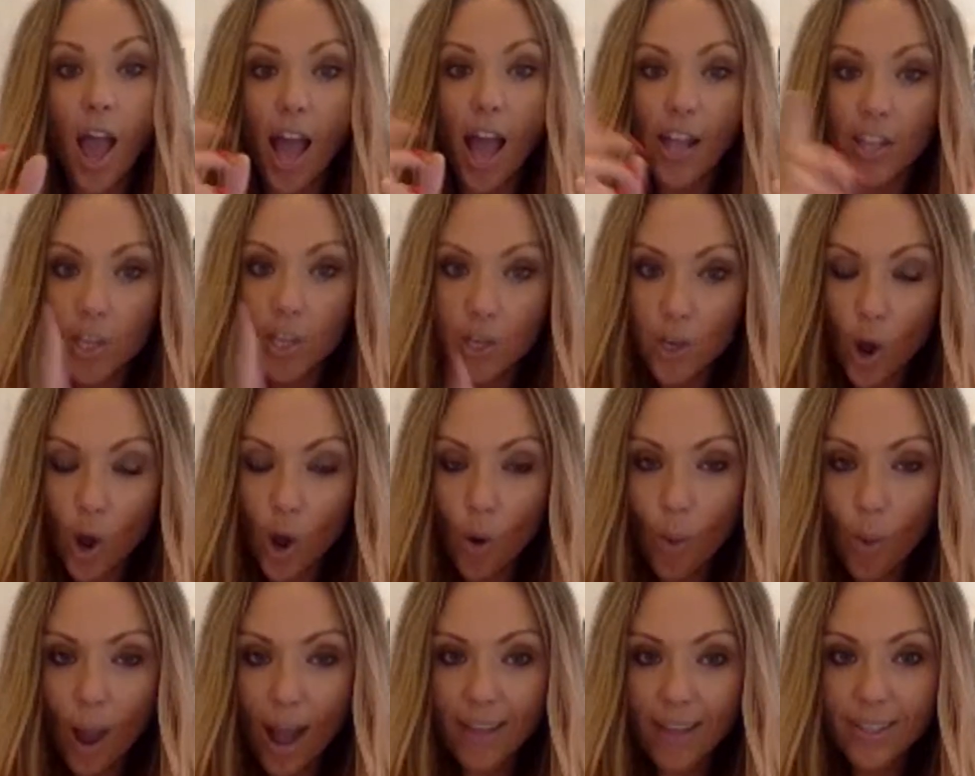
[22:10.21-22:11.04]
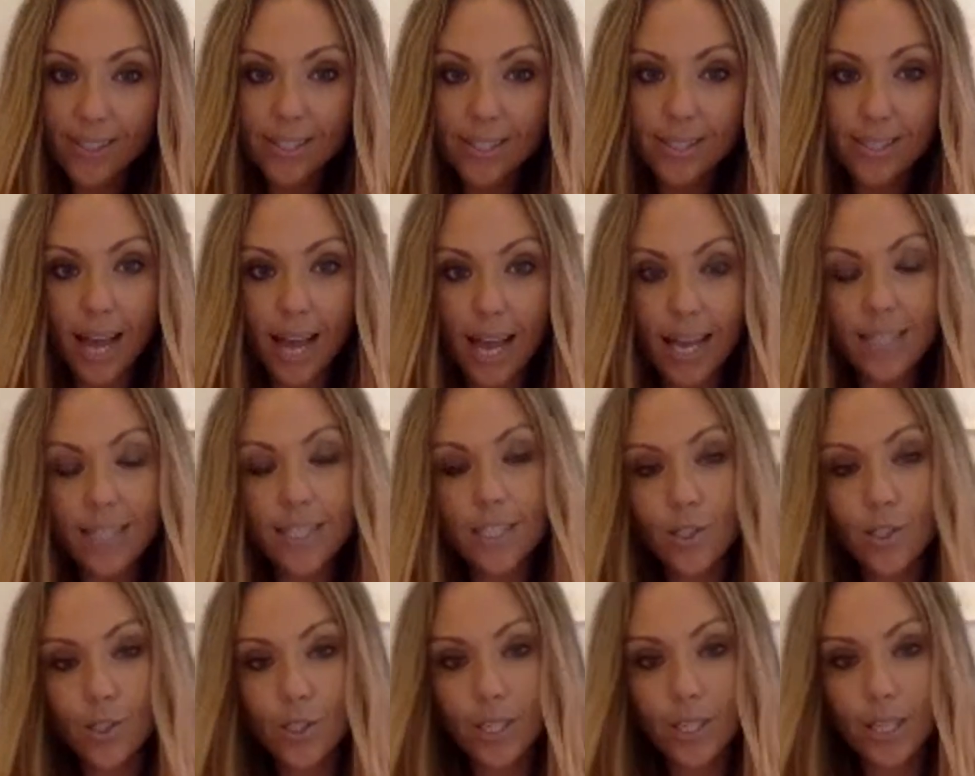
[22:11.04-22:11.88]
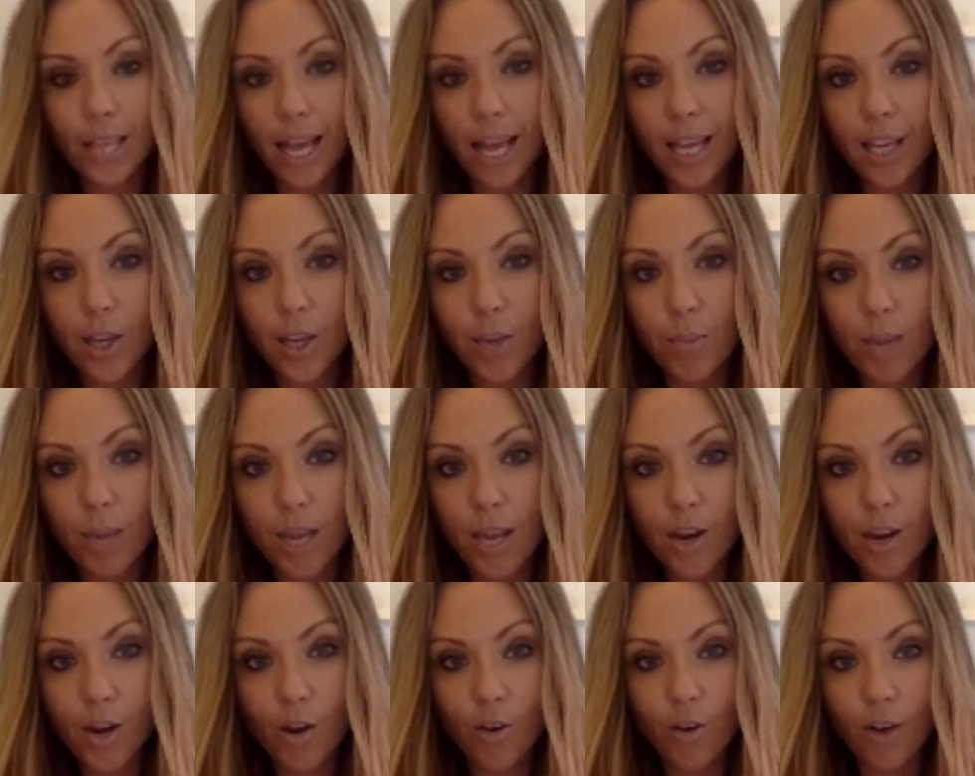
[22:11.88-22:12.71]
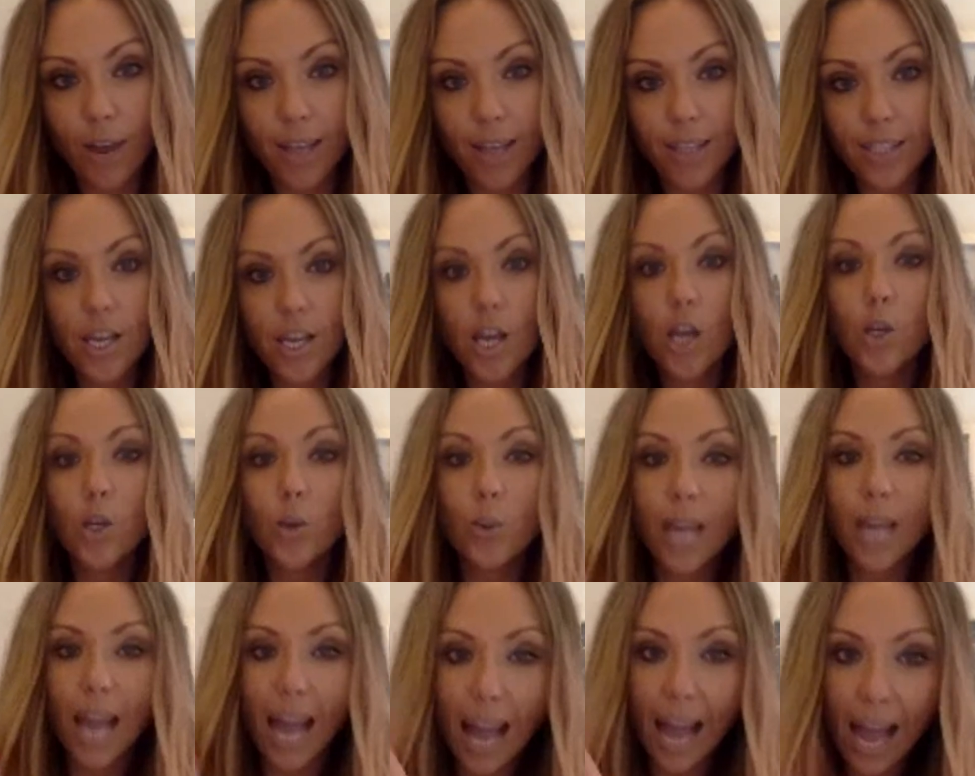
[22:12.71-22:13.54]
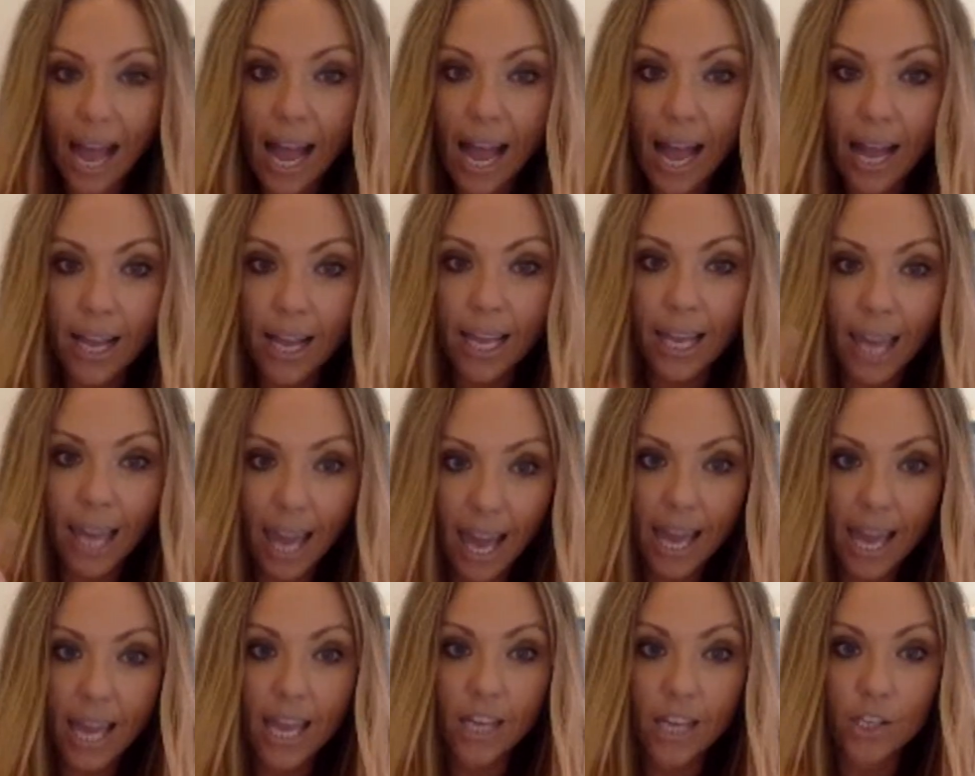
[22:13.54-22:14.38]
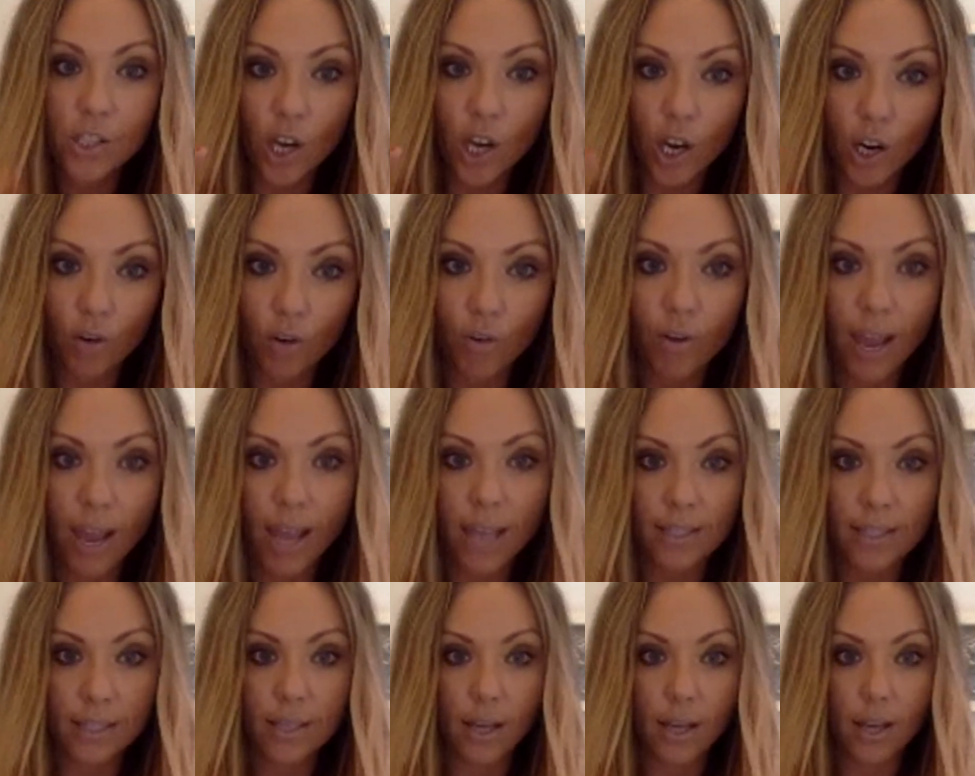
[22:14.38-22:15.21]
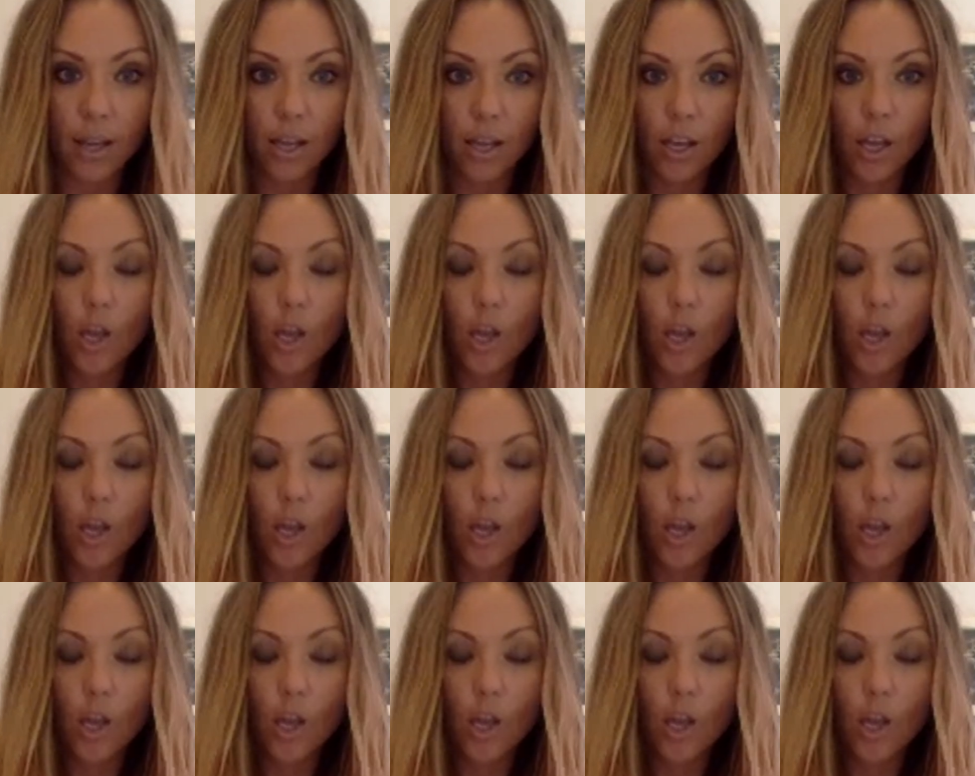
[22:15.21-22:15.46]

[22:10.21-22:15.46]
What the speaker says: And you know why society doesn't like you being a creator? You can't cage a creator.